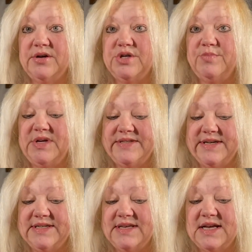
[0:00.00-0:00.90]
to be
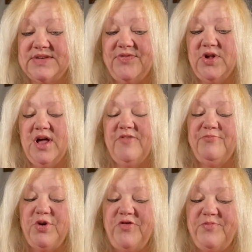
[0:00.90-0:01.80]
successful of
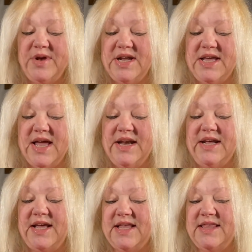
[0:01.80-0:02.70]
movement again
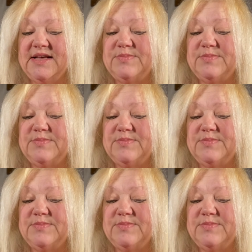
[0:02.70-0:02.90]
in this,